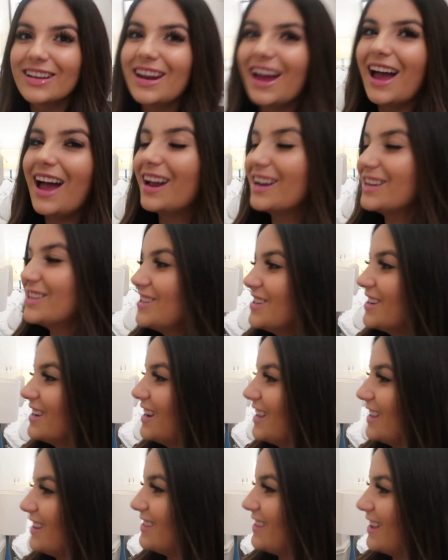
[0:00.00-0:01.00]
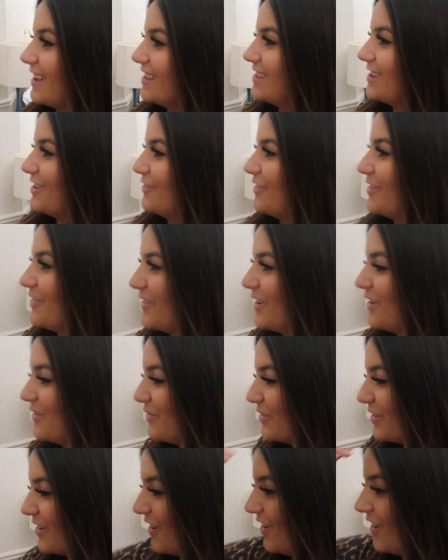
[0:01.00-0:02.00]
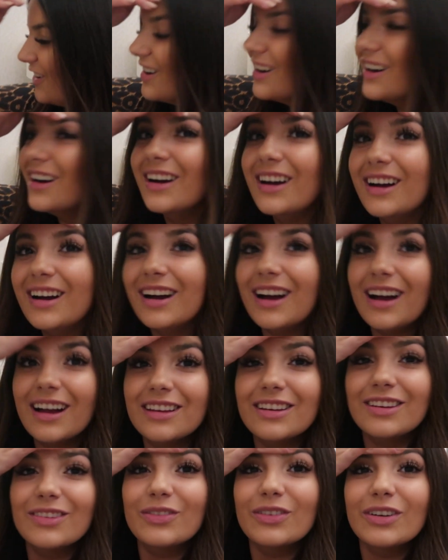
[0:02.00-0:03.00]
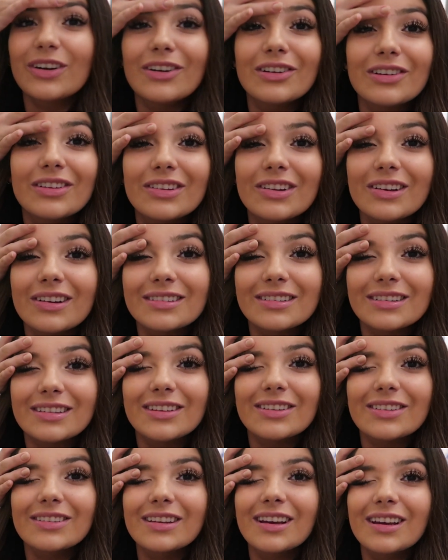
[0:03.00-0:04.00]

gonna actually say something, but I forgot. I just forgot as long as I'm